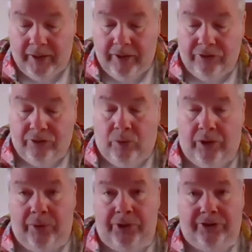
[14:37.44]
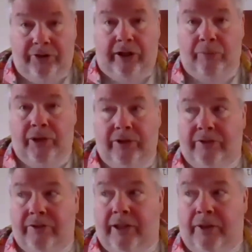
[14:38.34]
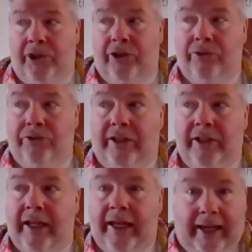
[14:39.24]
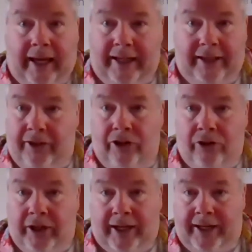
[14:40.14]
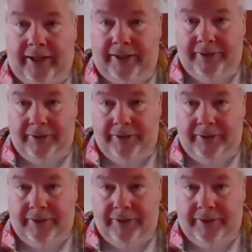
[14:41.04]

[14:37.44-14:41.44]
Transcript: So what they were doing was they were using anything organic